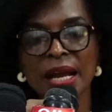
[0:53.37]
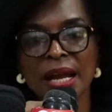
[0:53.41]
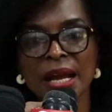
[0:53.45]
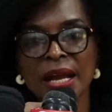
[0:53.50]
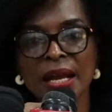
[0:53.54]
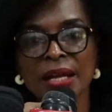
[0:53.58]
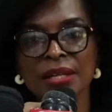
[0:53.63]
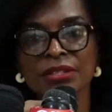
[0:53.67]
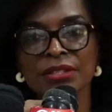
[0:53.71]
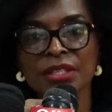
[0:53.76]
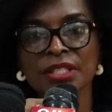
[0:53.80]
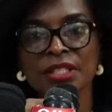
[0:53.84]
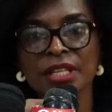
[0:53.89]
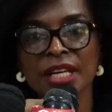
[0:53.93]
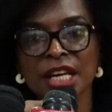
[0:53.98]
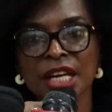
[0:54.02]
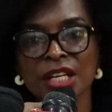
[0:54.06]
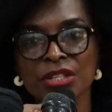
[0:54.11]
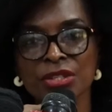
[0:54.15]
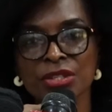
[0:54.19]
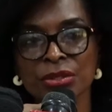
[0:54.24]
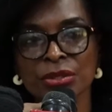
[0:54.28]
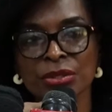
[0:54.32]
According to her
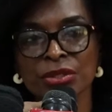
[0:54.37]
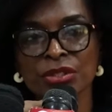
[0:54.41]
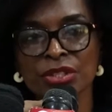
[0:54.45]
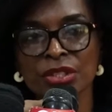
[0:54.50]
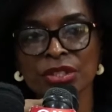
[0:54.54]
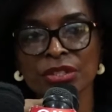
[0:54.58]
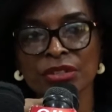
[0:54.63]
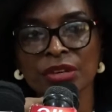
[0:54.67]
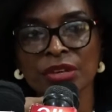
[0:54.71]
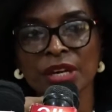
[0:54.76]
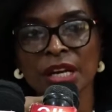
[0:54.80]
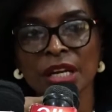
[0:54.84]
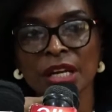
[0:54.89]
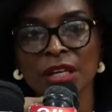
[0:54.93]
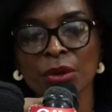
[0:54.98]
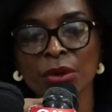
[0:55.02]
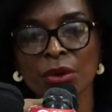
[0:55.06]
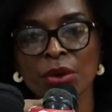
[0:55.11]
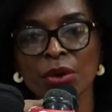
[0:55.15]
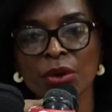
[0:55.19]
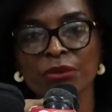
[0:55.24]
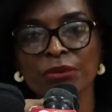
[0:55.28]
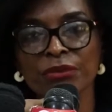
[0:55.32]
findings and
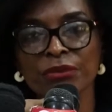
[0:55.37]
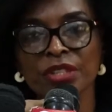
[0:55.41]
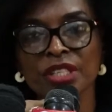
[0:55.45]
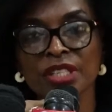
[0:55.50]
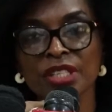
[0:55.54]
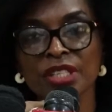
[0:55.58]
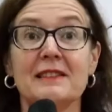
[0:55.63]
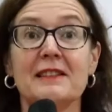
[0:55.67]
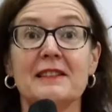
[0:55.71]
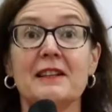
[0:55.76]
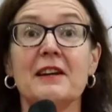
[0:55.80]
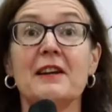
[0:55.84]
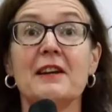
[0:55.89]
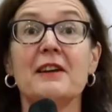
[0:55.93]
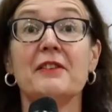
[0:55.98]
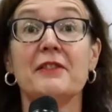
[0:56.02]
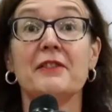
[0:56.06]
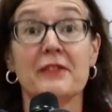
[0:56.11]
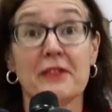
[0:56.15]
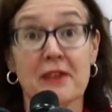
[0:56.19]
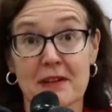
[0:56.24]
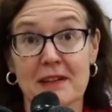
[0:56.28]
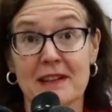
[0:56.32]
recommendations, older
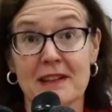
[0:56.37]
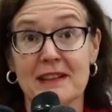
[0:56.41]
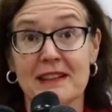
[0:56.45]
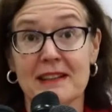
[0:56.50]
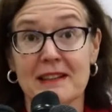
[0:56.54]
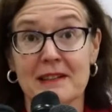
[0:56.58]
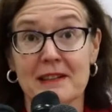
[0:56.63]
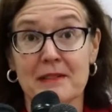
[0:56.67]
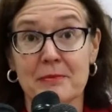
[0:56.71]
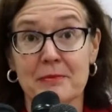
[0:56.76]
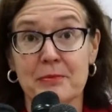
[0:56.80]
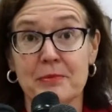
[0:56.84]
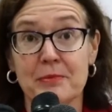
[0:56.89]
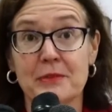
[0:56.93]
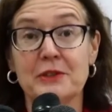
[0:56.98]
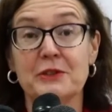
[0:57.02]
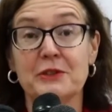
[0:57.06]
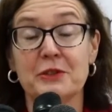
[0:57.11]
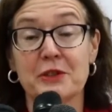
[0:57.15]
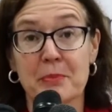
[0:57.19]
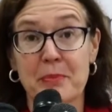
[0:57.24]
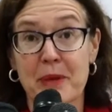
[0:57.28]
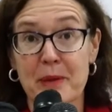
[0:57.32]
persons should be
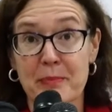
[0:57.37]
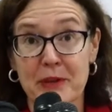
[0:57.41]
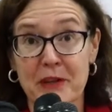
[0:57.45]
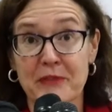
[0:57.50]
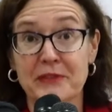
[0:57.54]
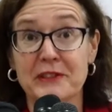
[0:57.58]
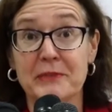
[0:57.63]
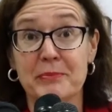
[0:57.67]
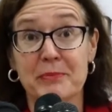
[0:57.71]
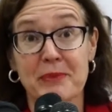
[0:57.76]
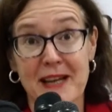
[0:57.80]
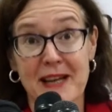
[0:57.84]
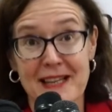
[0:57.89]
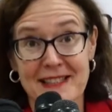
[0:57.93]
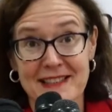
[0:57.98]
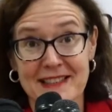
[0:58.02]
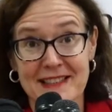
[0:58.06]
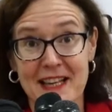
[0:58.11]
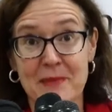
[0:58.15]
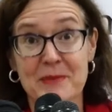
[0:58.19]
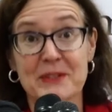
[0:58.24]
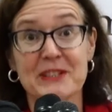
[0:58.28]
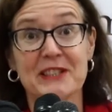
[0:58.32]
given meaningful
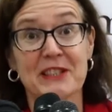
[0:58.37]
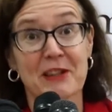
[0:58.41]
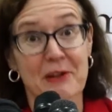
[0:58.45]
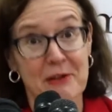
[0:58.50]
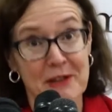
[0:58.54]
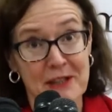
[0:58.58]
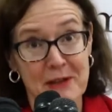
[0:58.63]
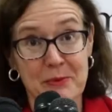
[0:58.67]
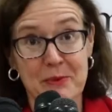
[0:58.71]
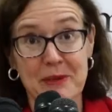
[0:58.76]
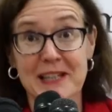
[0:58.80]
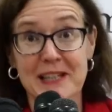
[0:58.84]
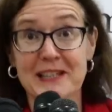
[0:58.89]
participation